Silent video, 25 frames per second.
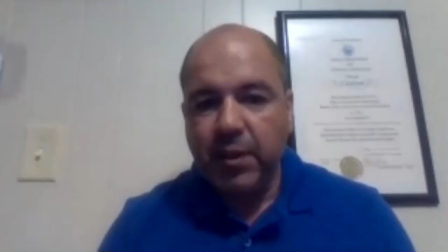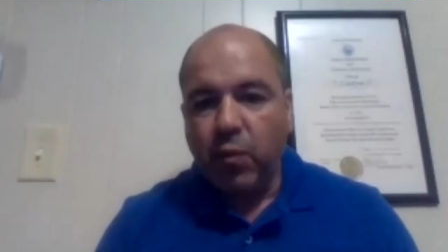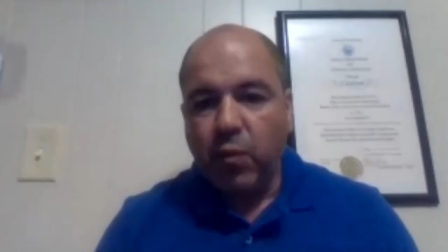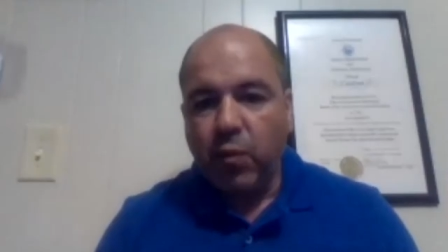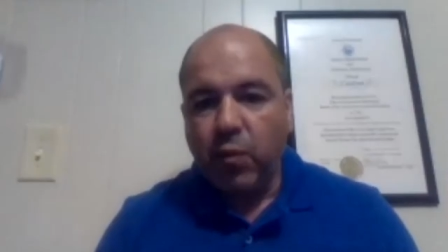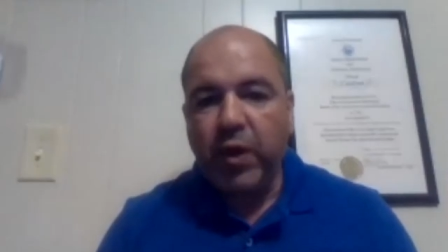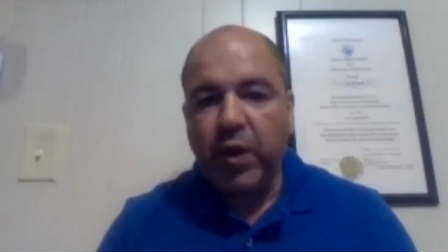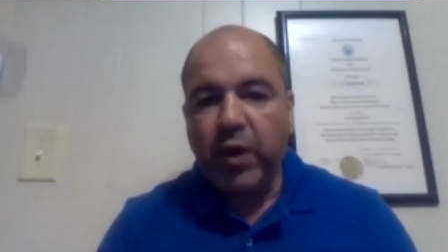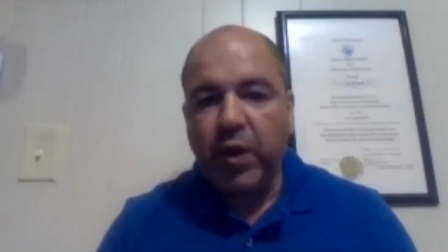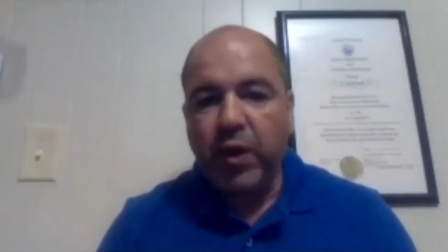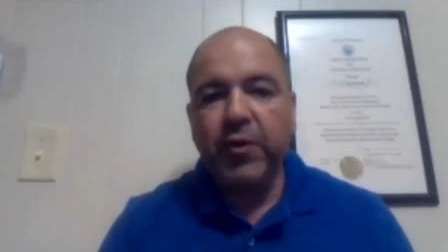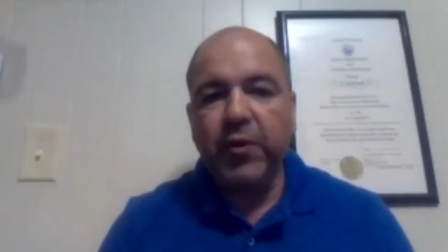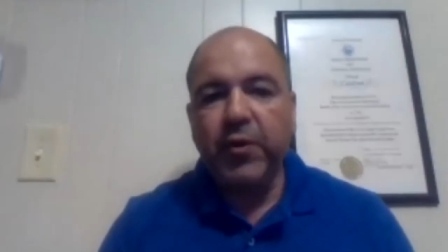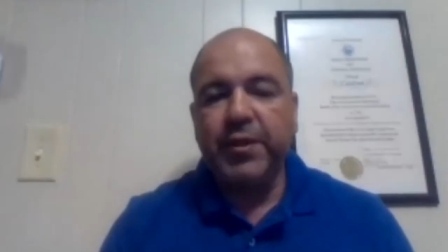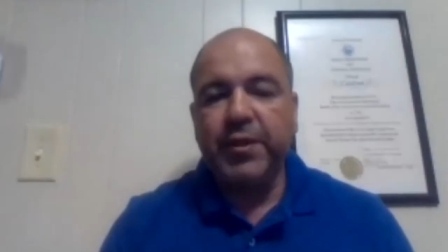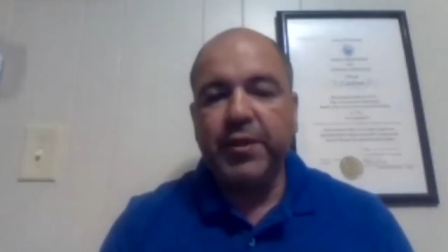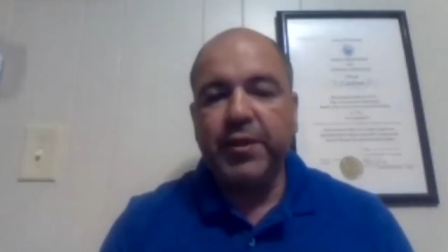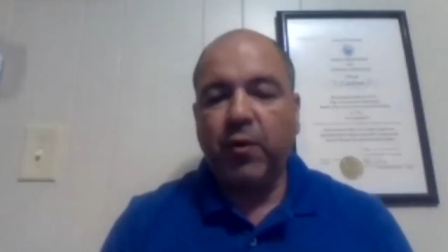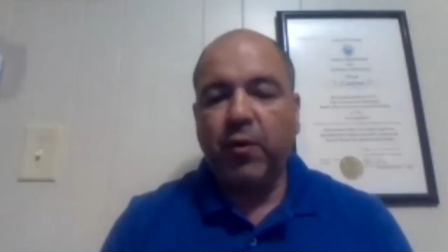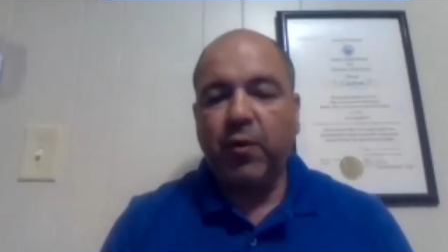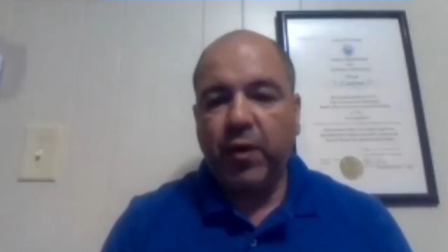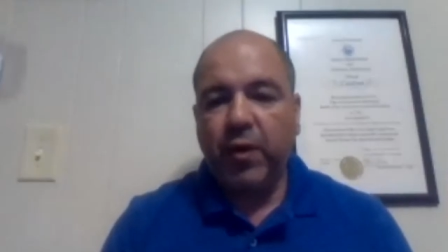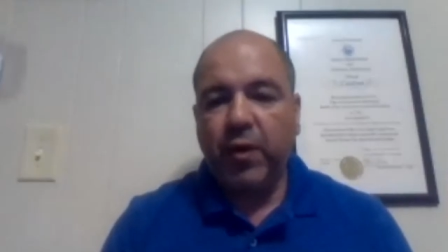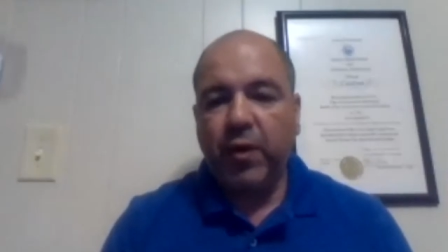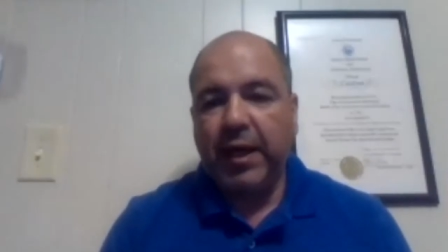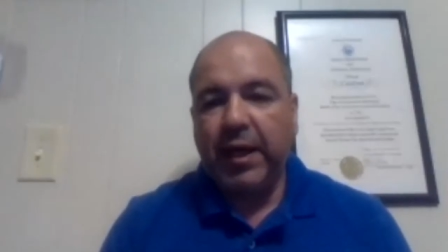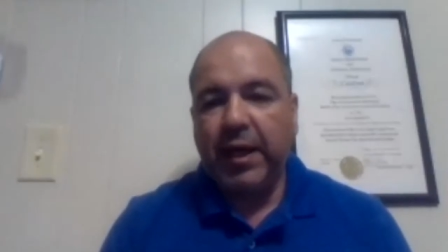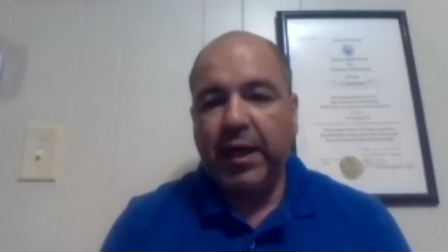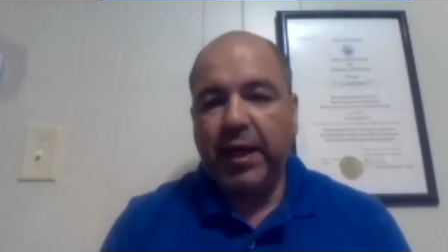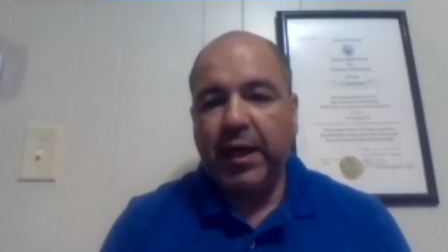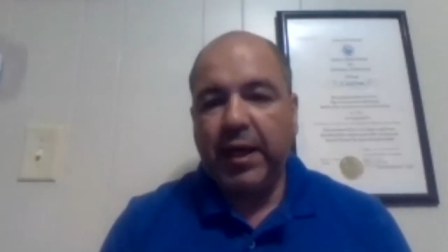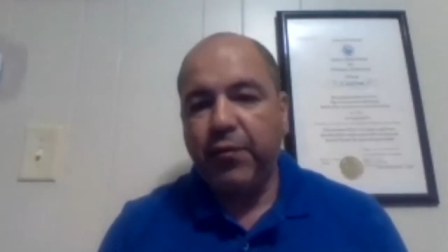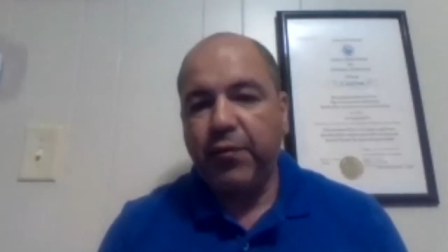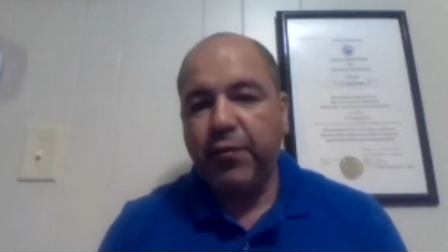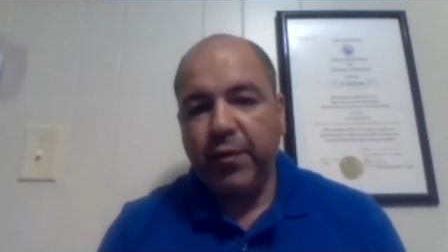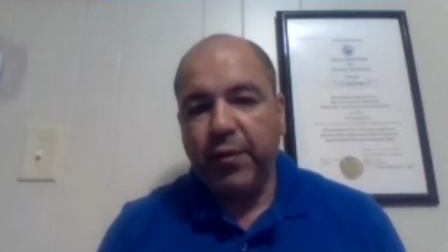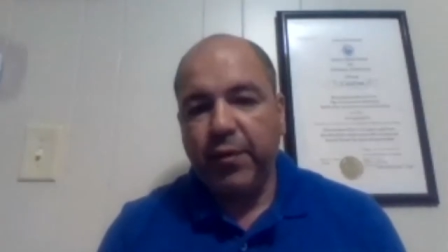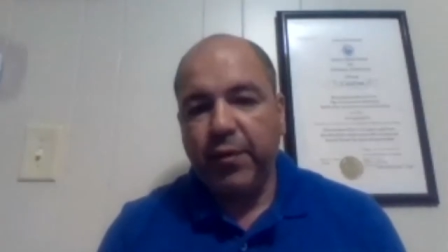We know that we
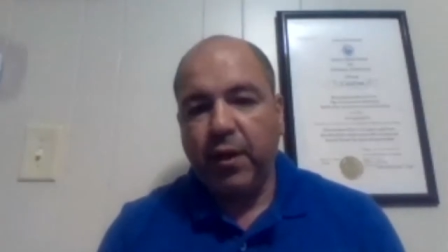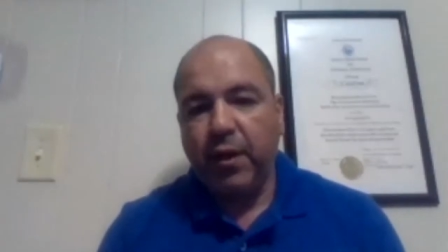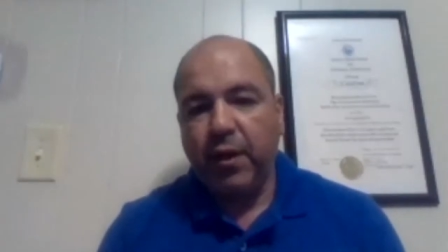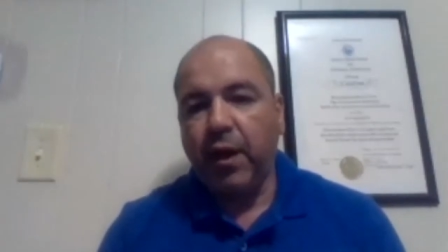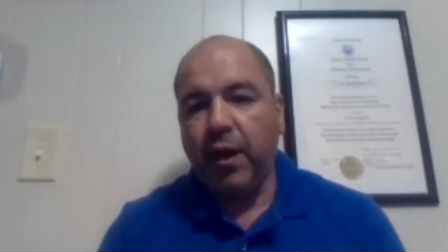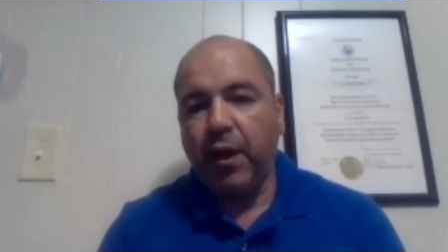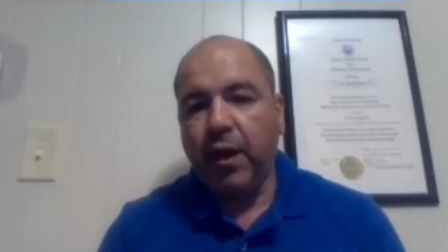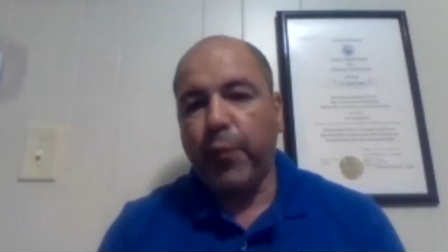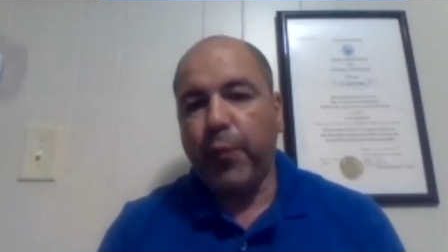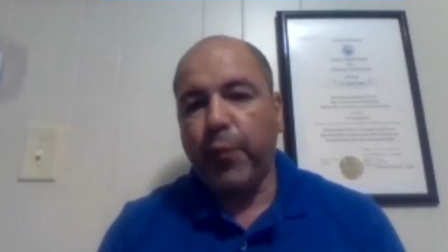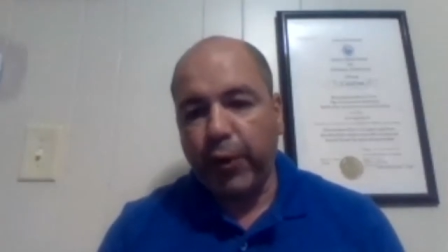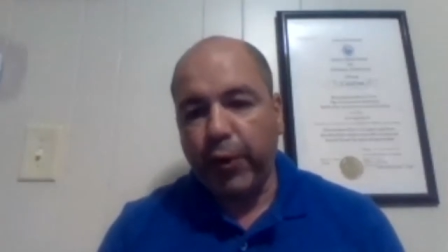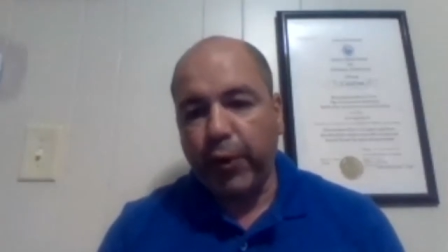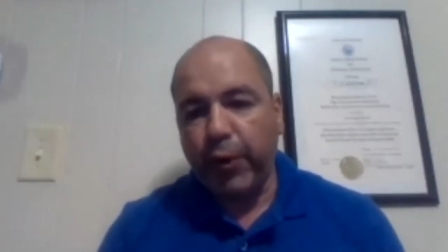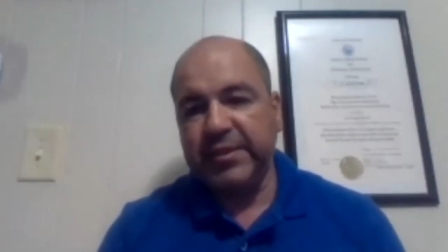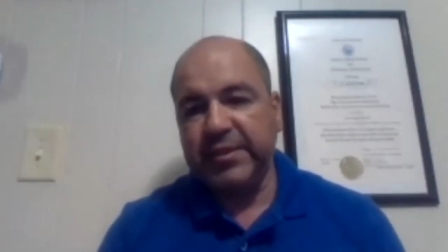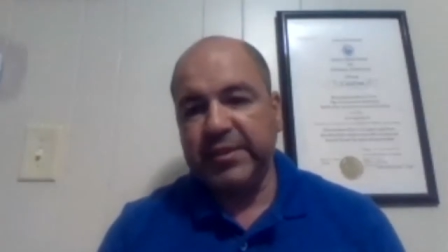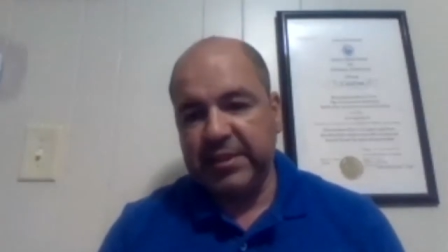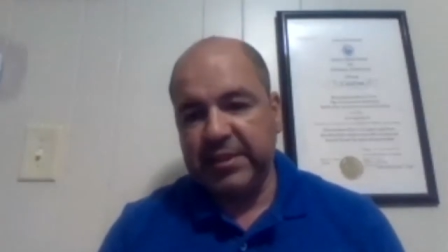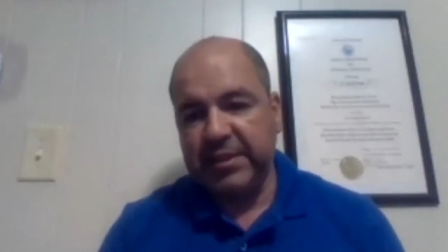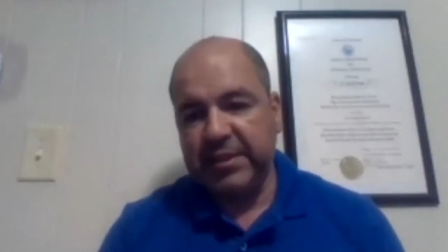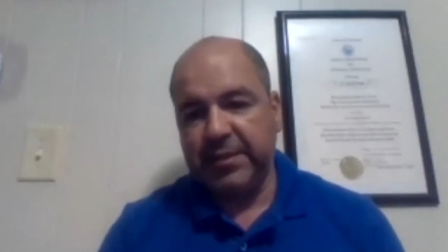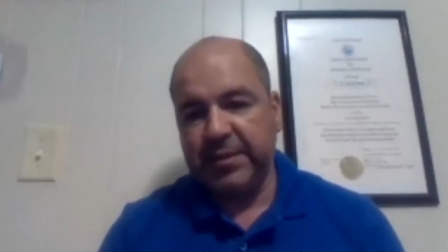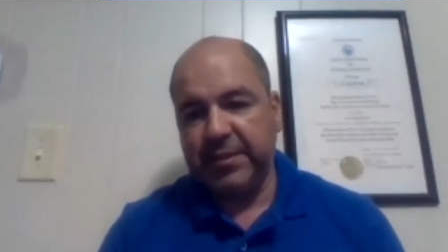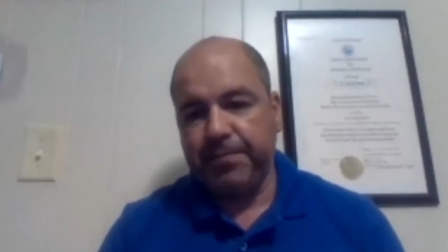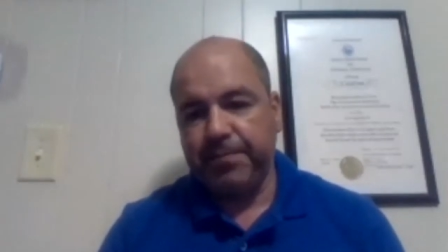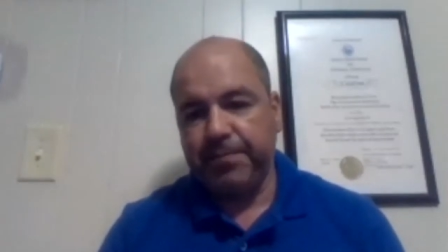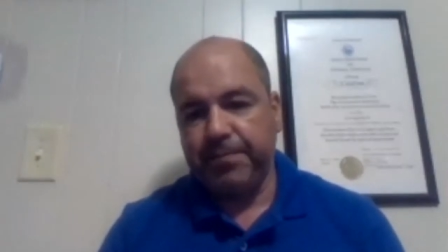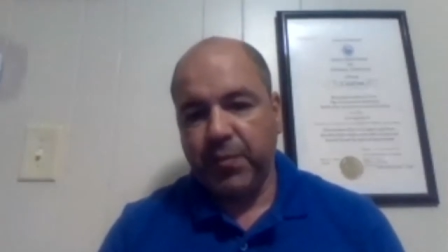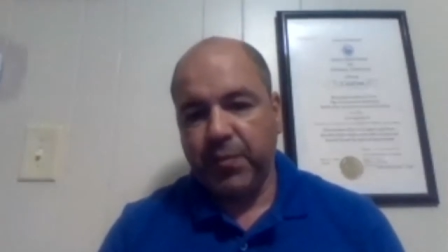have a broken system,